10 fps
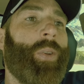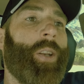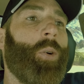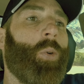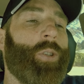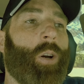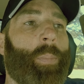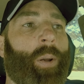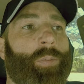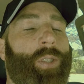when the doors
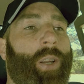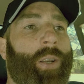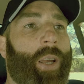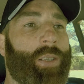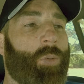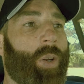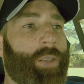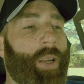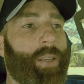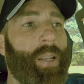open on Sundays and
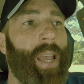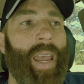Wednesdays,